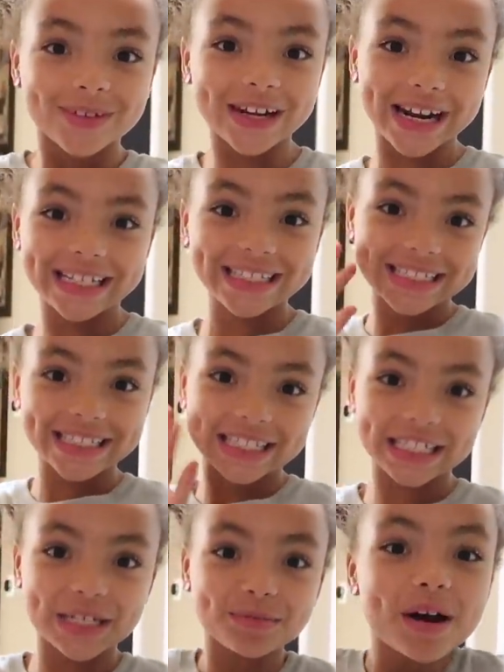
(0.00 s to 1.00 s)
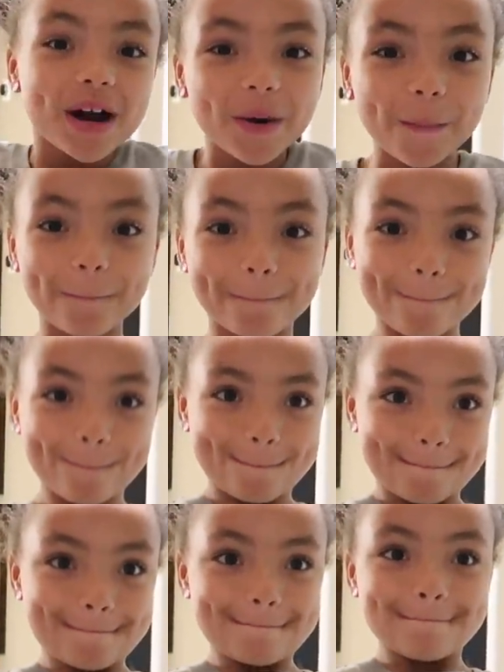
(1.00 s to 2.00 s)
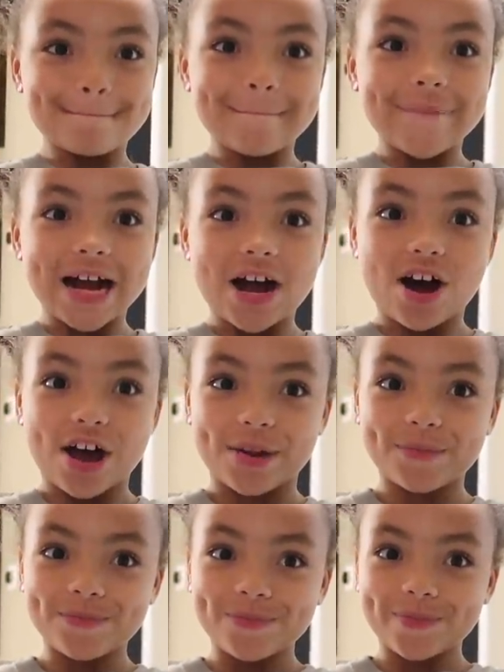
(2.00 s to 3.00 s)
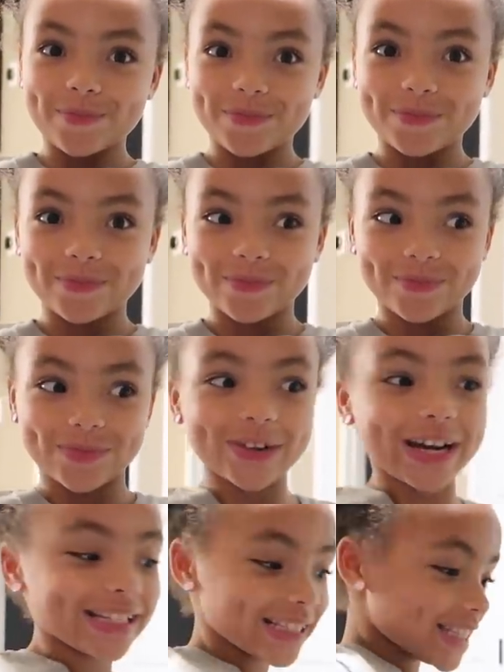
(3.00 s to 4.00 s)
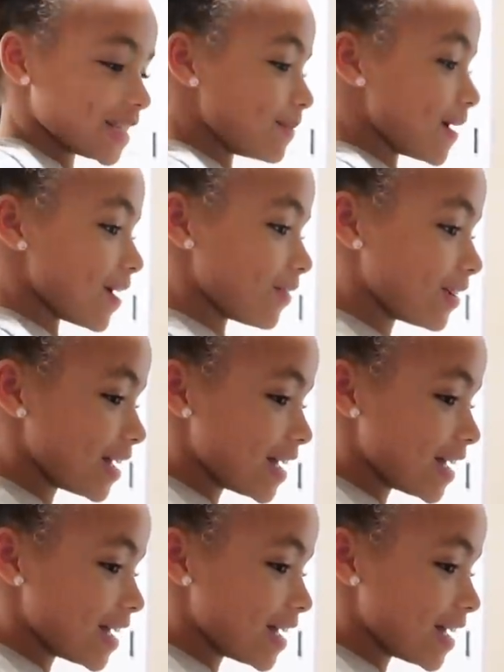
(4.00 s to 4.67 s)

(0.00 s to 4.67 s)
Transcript: Good night. See you tomorrow. Autumn. Mm-hmm. Good night. See you tomorrow.